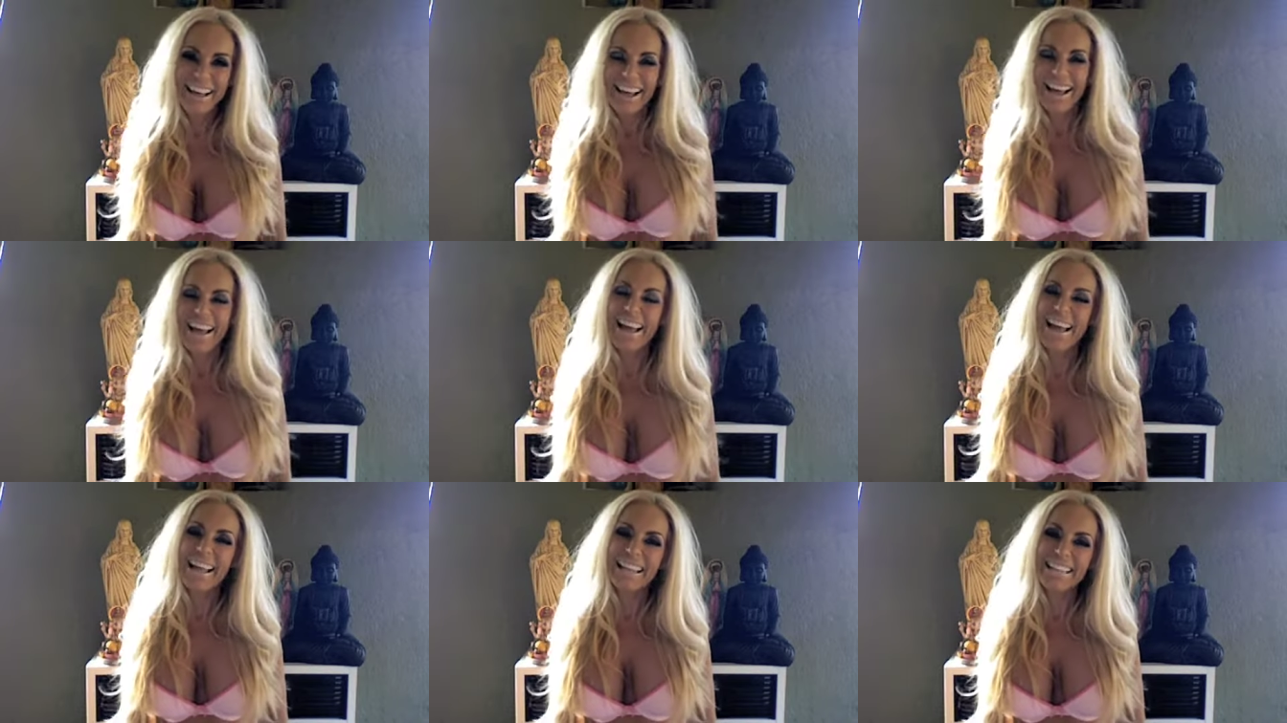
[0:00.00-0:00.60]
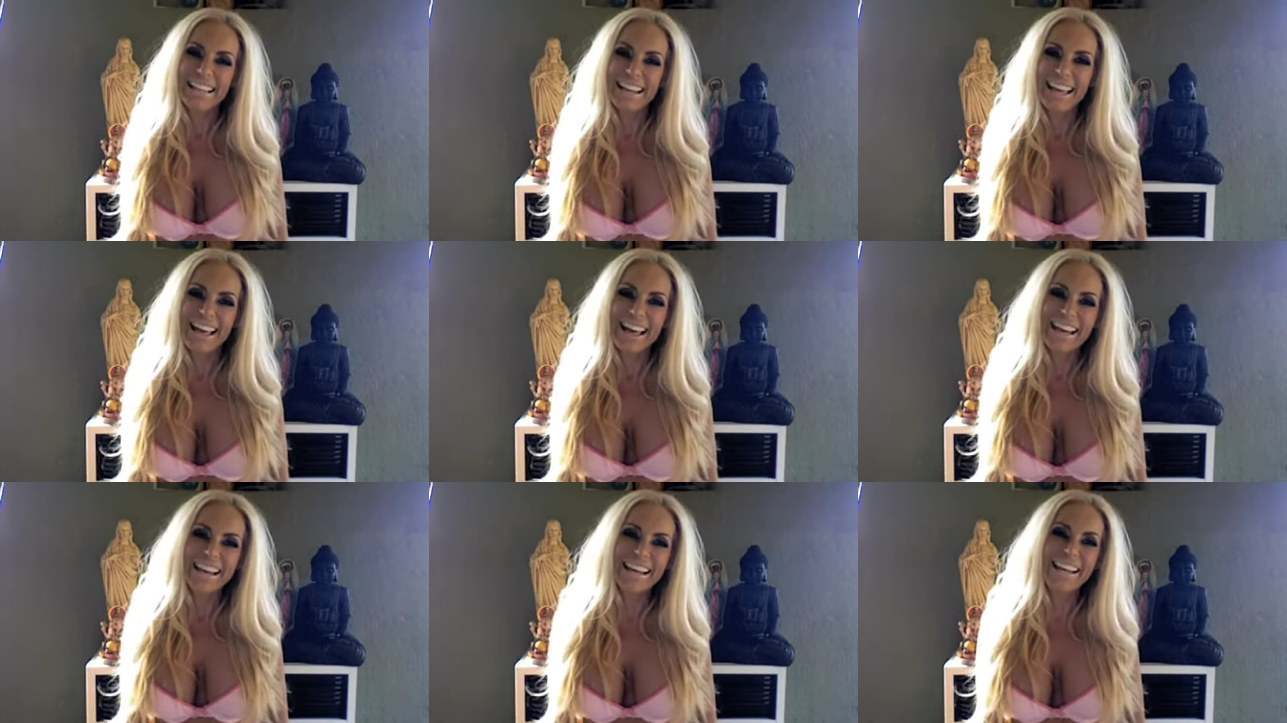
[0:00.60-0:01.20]
Hi,
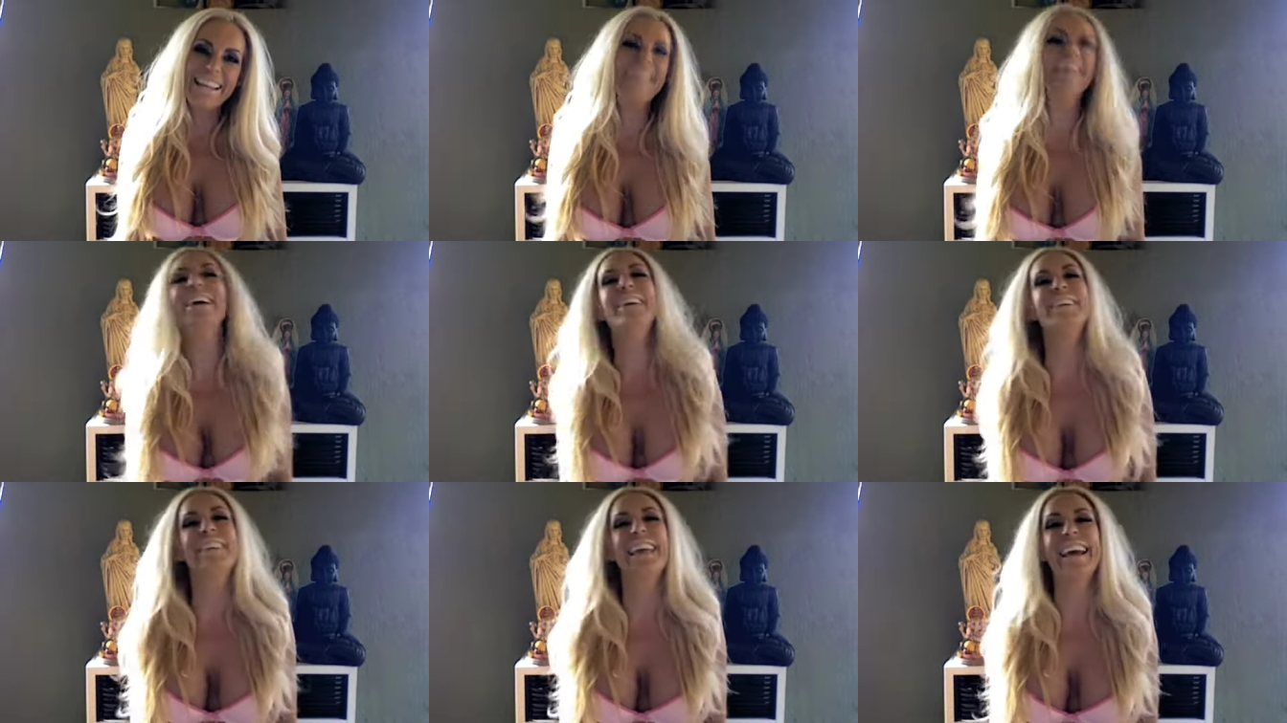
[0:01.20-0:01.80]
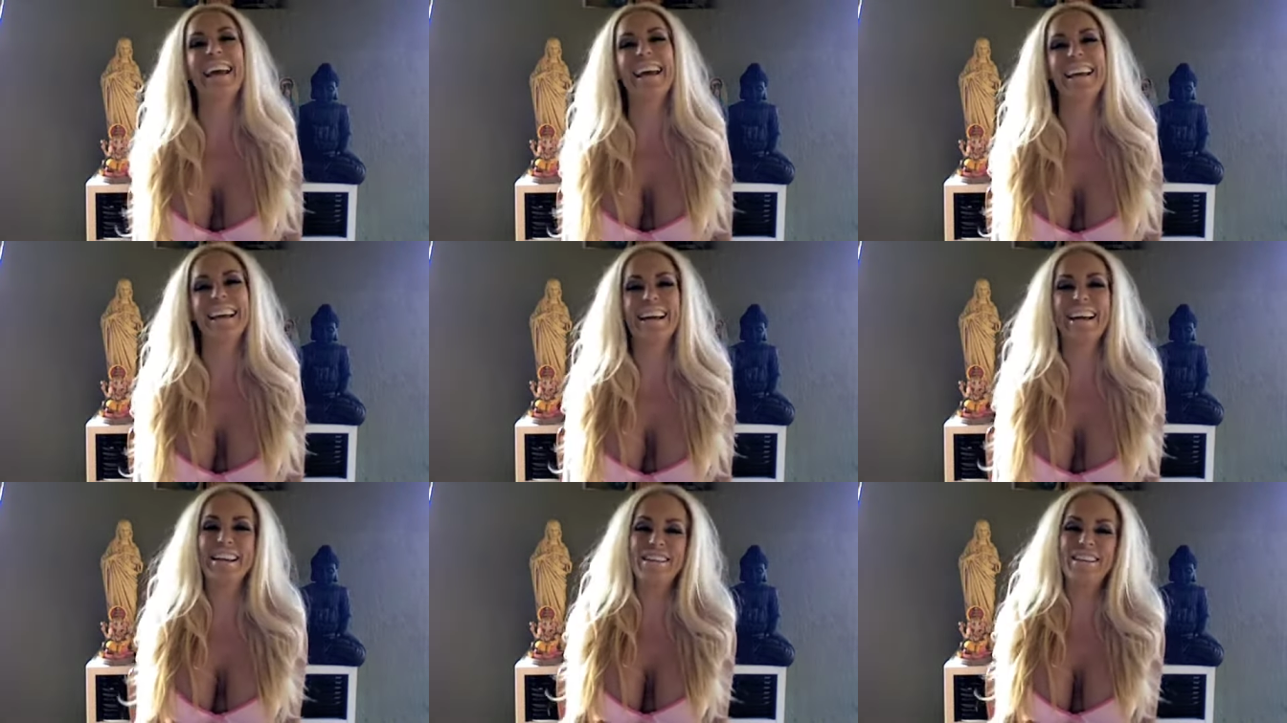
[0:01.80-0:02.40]
Daddy. Okay,
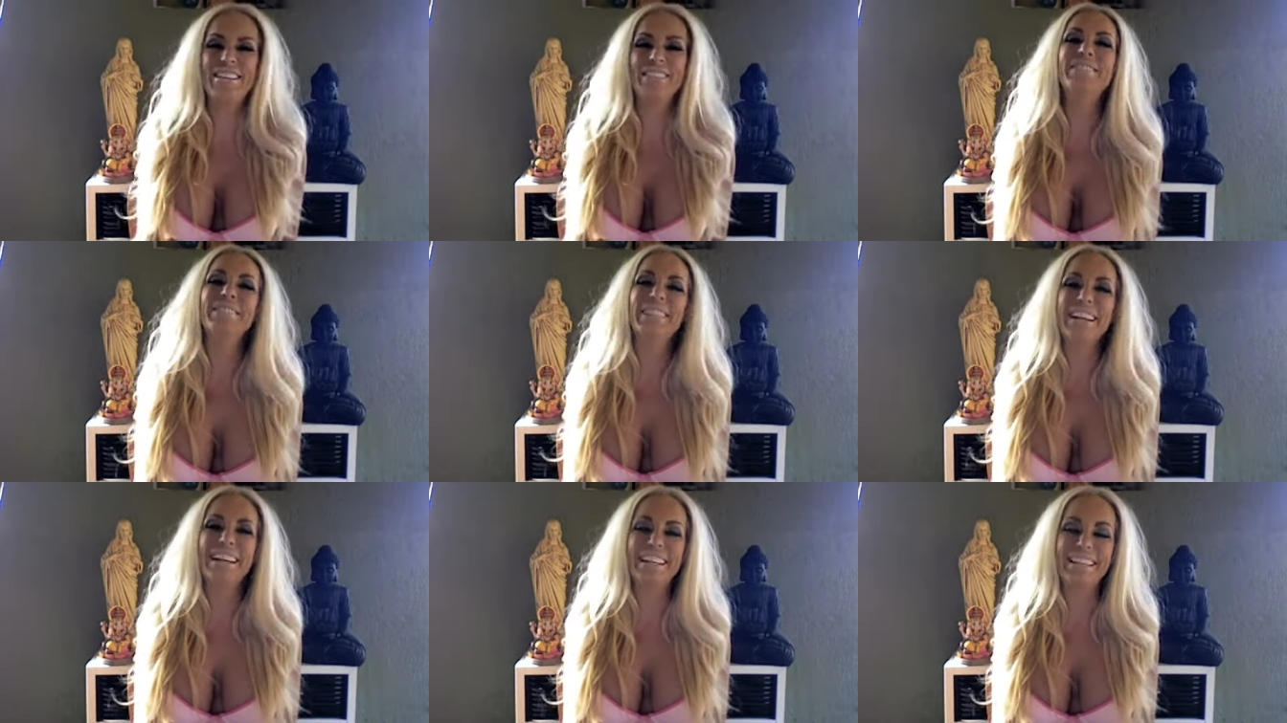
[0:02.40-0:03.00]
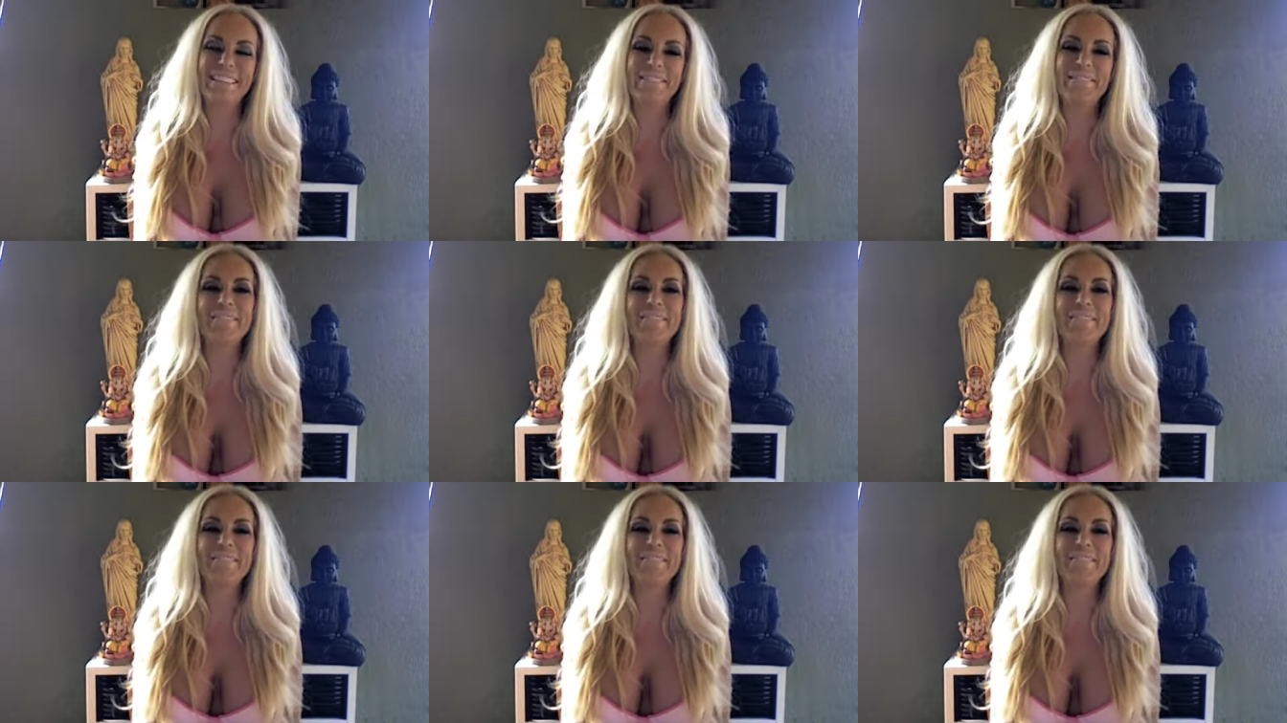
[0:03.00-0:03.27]
I know, I know.